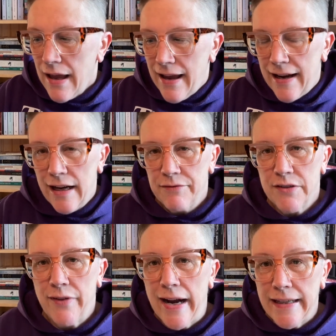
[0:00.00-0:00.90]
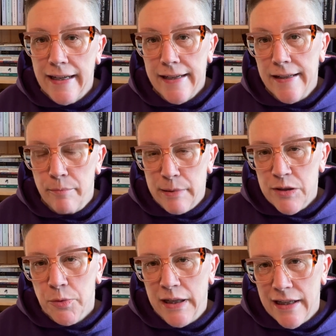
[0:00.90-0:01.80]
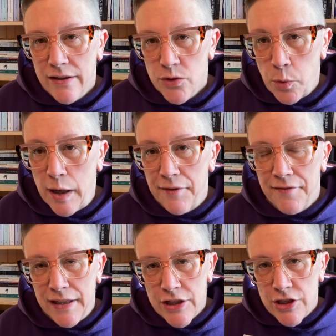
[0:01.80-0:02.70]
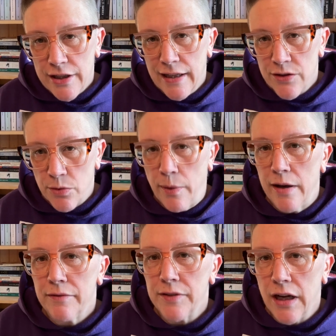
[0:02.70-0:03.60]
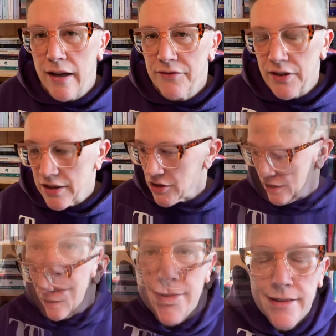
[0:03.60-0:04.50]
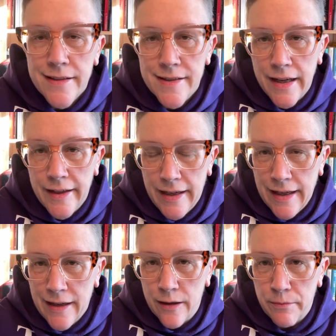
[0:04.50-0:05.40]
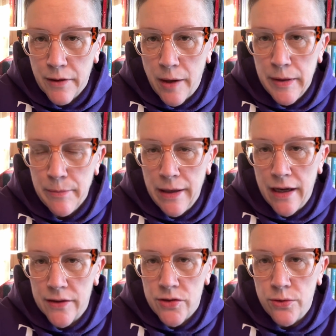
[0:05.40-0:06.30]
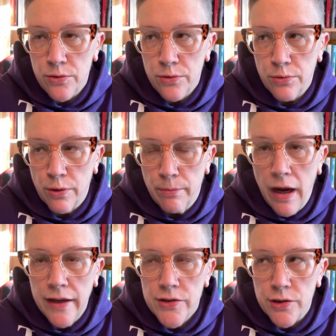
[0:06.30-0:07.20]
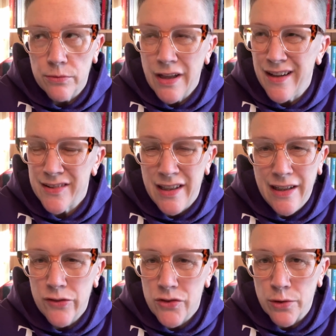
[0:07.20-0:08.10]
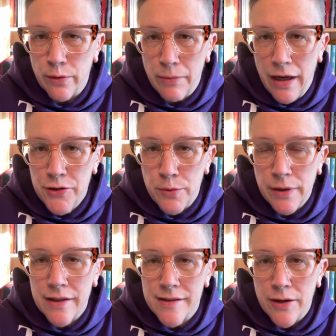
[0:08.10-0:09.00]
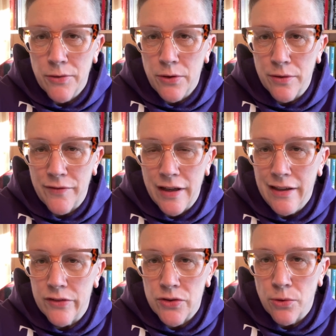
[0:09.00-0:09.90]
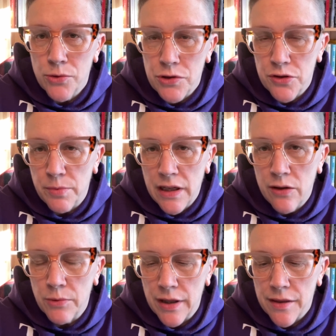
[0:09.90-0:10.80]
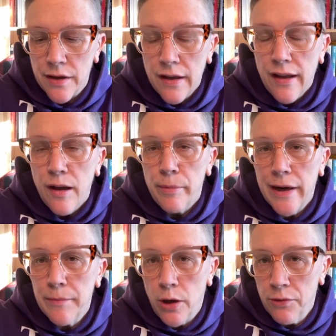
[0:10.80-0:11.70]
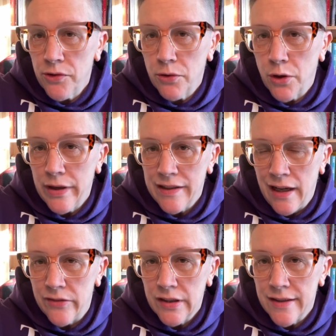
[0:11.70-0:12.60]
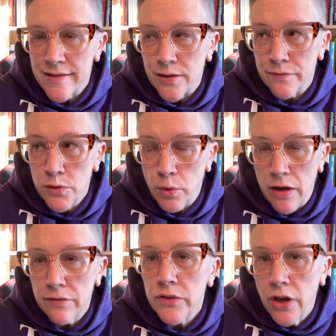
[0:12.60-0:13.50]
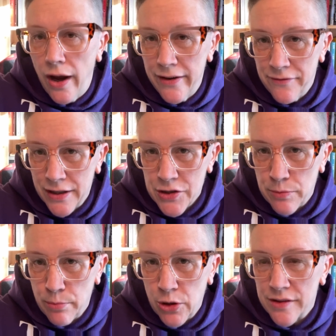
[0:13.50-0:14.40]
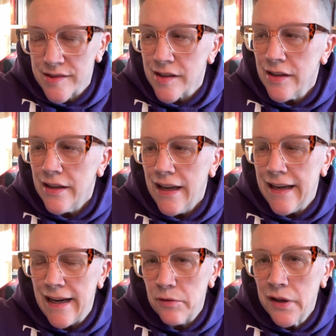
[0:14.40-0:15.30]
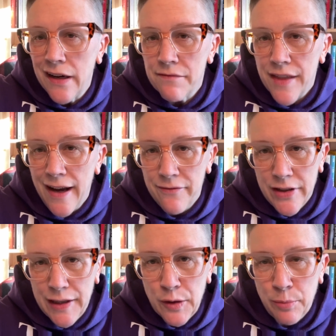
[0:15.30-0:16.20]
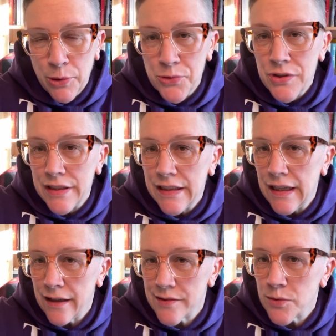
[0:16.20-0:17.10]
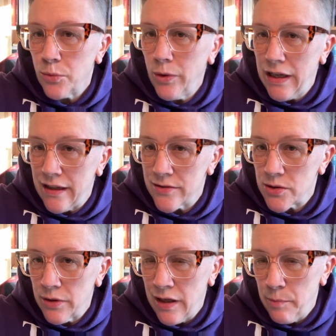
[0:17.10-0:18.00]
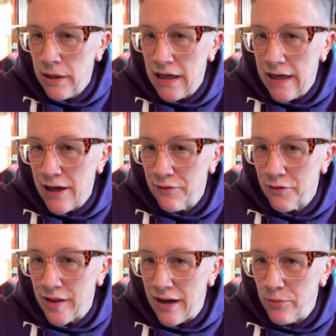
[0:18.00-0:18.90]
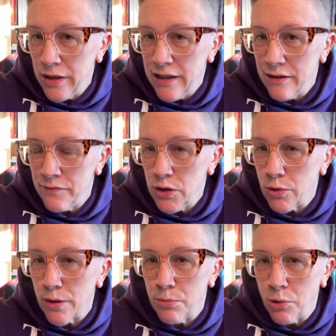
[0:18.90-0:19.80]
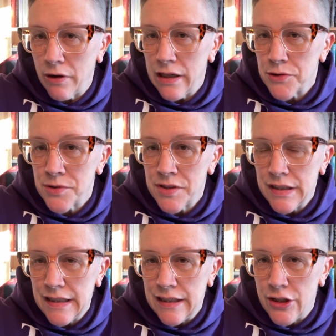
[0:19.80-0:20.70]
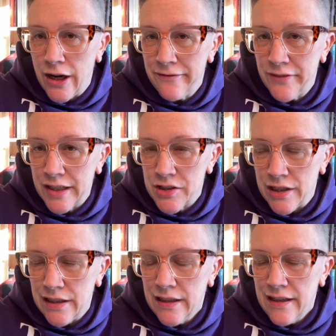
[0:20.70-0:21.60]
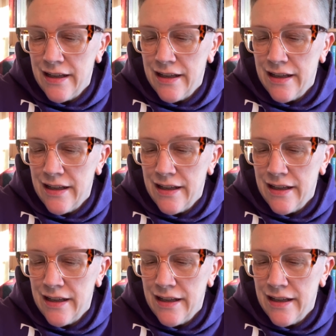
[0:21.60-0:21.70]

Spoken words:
And I've divided it up between 12 fiction and 12 nonfiction. This is Editing Kim coming back to remind you, because I don't know if I even told you to begin with, but I'm also going to have a list of 12 nonfiction books, and I will have that video posted next week. So keep an eye out for that one if you are more interested in nonfiction.